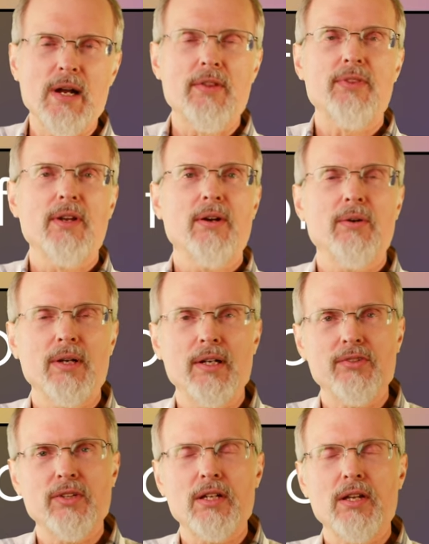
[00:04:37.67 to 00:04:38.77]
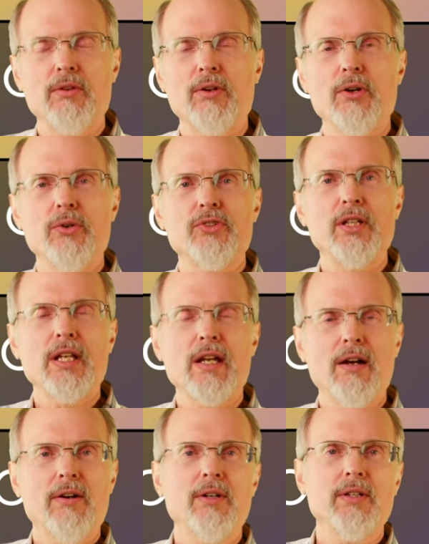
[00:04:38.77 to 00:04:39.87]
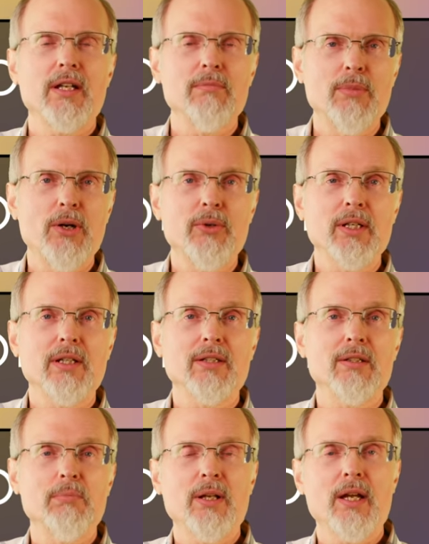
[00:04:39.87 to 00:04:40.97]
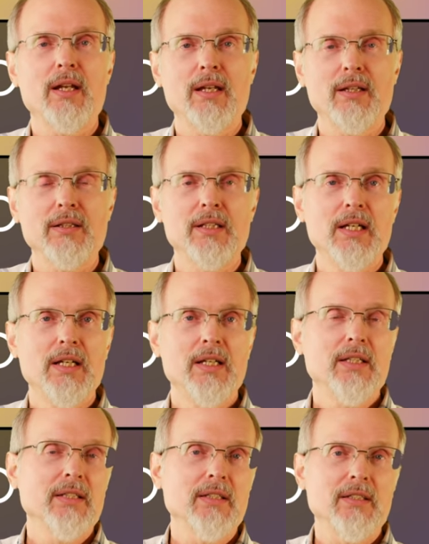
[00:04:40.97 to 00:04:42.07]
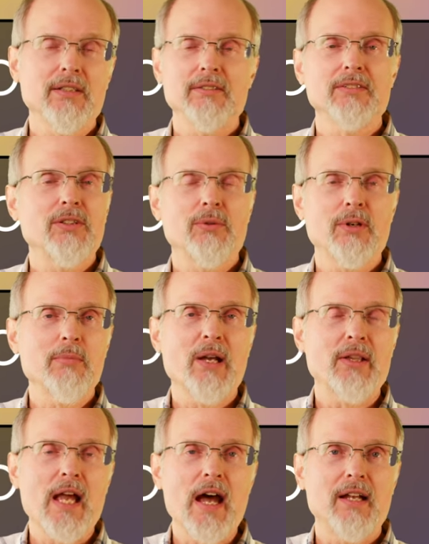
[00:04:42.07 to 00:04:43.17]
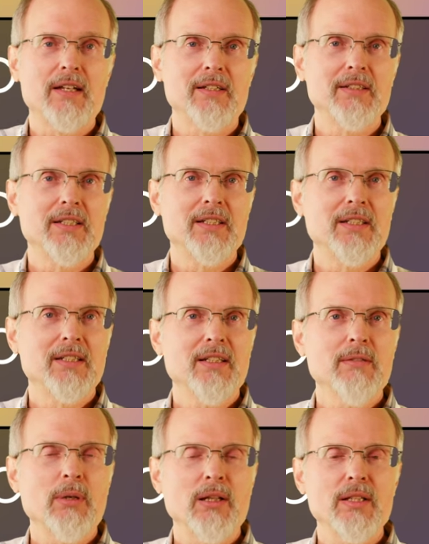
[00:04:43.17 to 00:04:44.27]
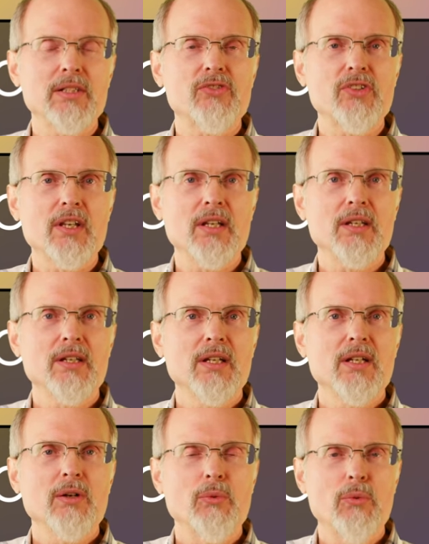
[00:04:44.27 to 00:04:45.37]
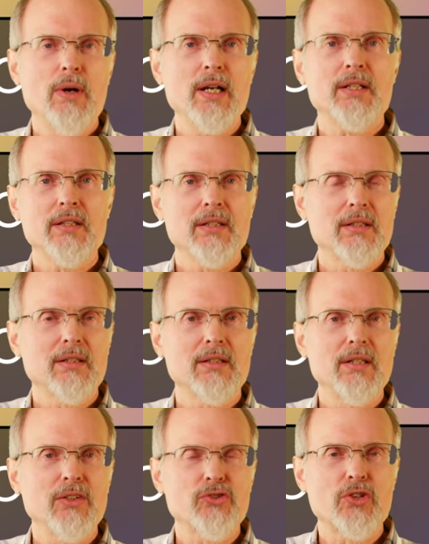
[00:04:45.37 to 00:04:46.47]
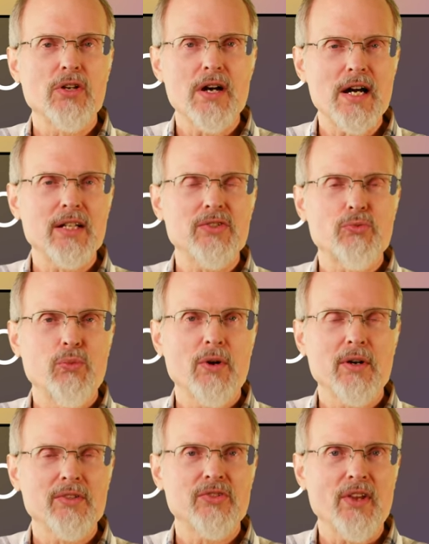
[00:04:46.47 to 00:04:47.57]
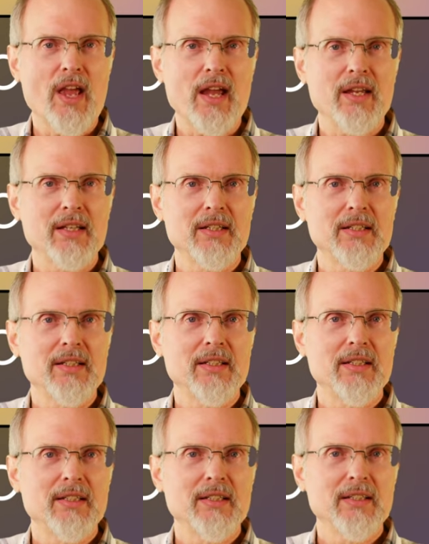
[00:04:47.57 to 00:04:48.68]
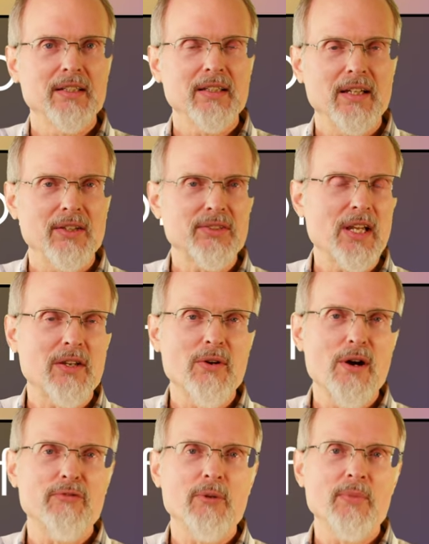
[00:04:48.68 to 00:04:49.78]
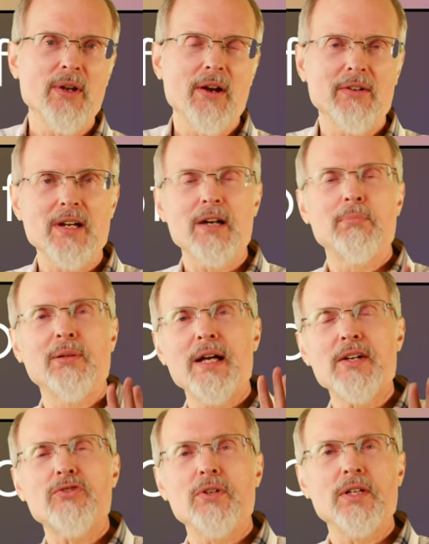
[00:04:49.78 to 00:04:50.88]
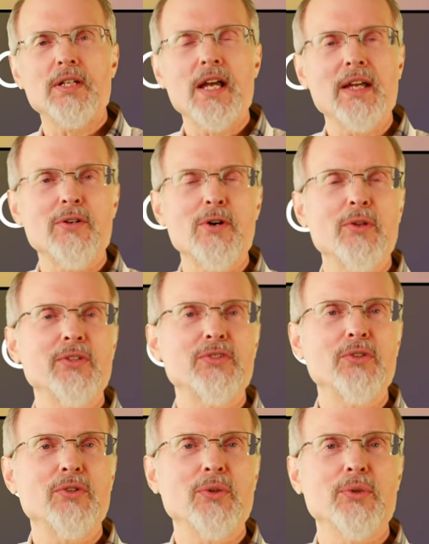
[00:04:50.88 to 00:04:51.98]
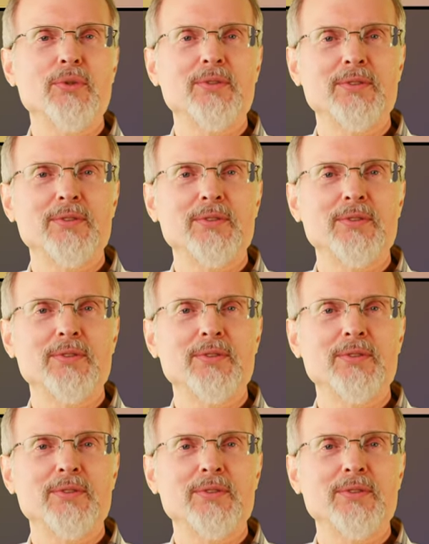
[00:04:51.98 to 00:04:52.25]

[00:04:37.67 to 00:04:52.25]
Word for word: are out there uh, sticking their nose in the air and, and moaning and complaining, and uh, don't worry about that. But let's see, what does God's word say? He'll take it all from there. God bless you today in all that you do.